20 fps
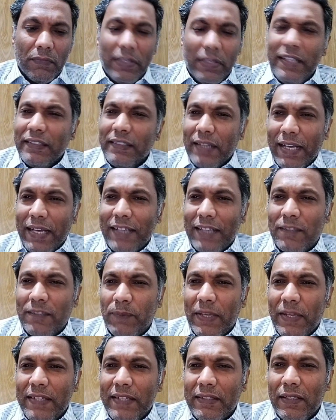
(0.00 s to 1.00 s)
He is the next
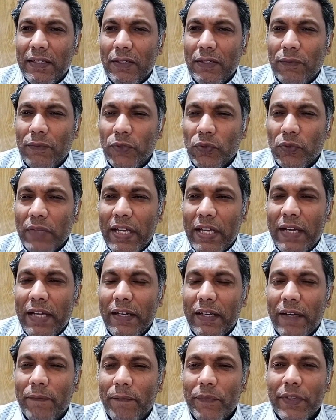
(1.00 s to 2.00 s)
president of
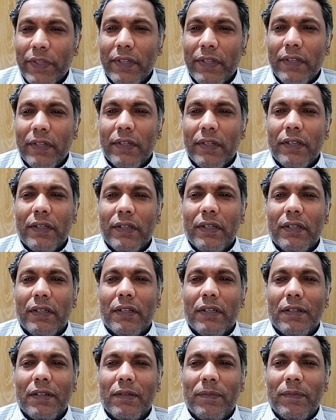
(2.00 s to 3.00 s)
Uganda.
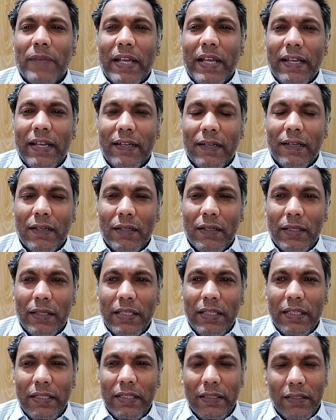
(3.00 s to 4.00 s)
And
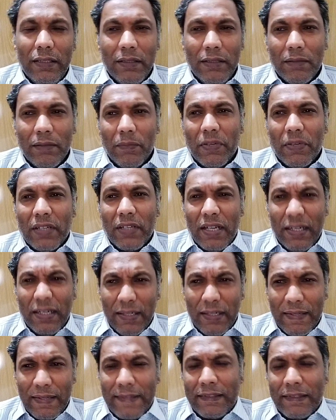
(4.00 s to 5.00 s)
he
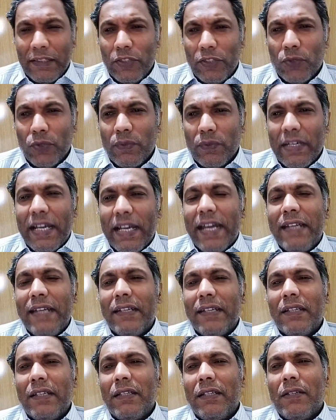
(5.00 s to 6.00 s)
runs
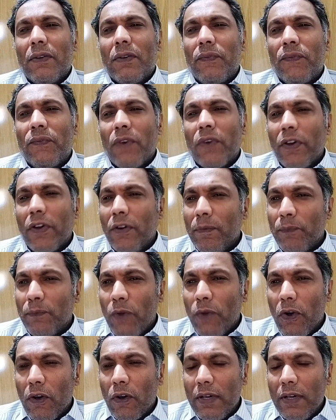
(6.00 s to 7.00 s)
Ugandan foreign
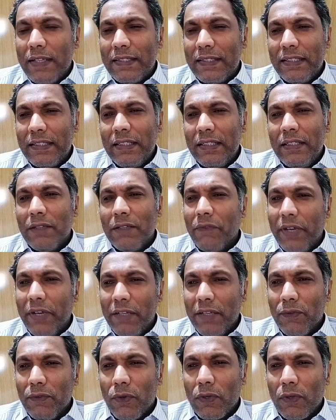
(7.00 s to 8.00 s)
policy,
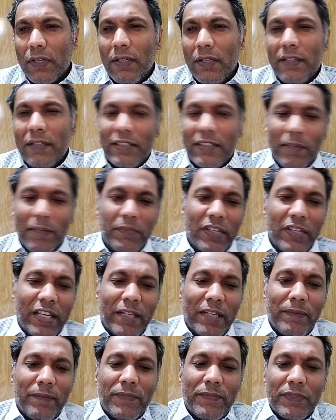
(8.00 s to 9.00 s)
very vocal,
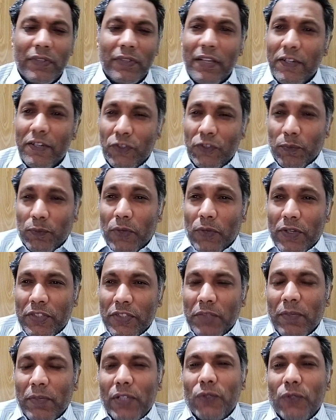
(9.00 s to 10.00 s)
sometimes
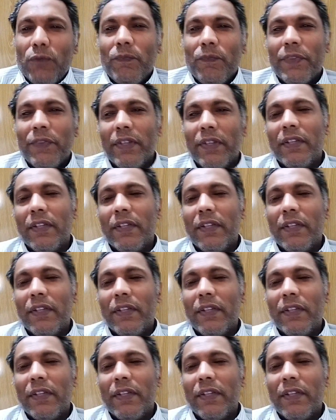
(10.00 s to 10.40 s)
irresponsible too.